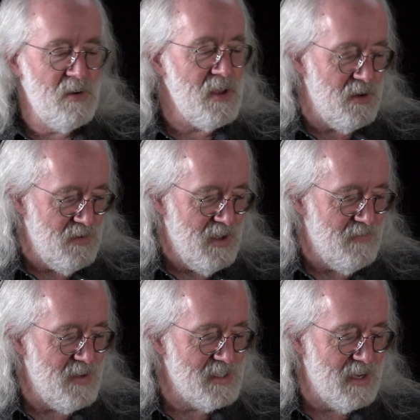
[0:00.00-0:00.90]
you
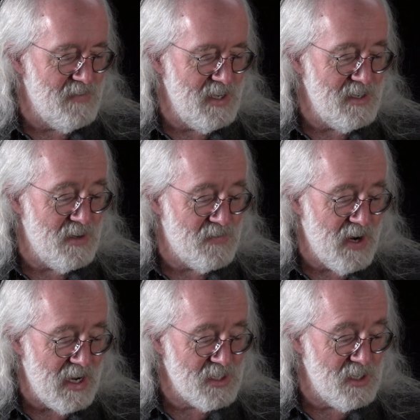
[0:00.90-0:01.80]
vis-a-vis
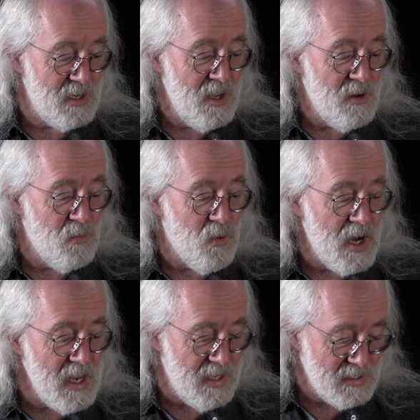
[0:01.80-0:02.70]
diffraction.
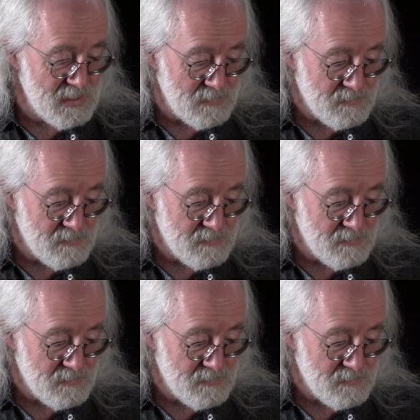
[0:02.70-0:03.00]
One is,